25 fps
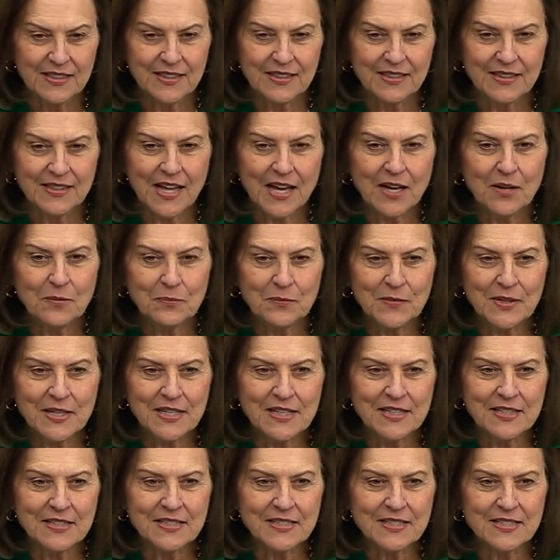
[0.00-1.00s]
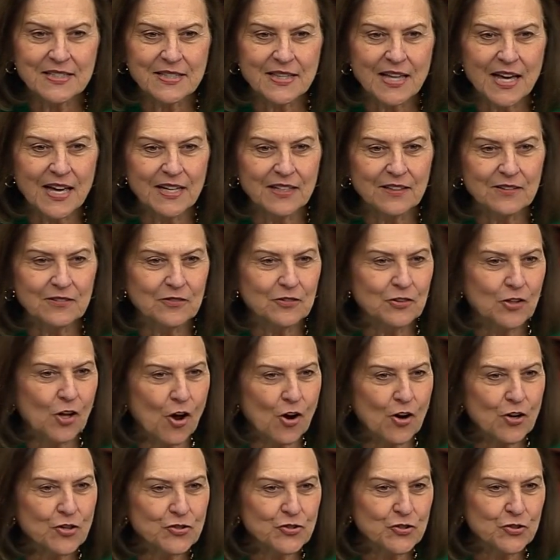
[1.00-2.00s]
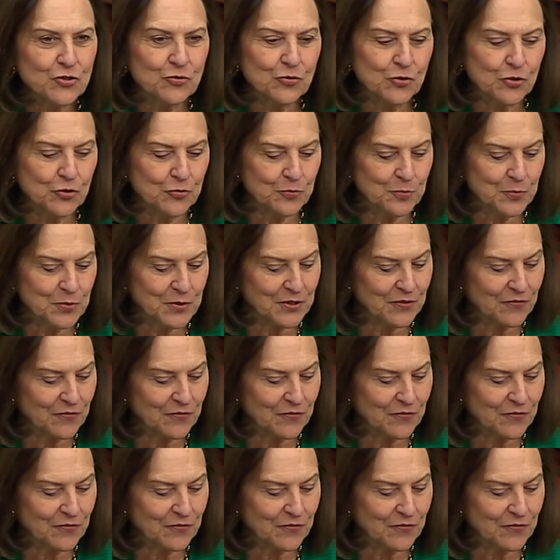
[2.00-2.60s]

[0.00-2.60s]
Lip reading: That means that large groups